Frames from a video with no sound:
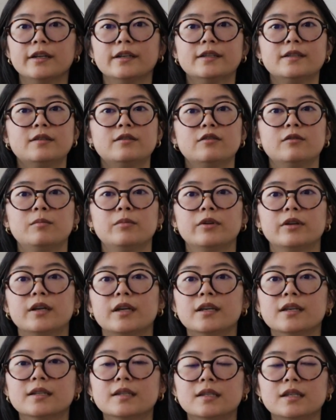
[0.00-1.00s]
It's super
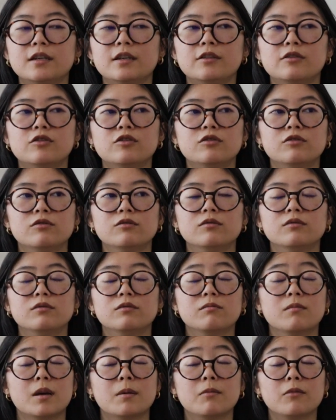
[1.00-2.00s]
easy
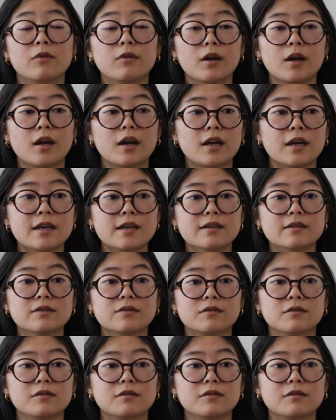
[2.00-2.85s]
to memorize,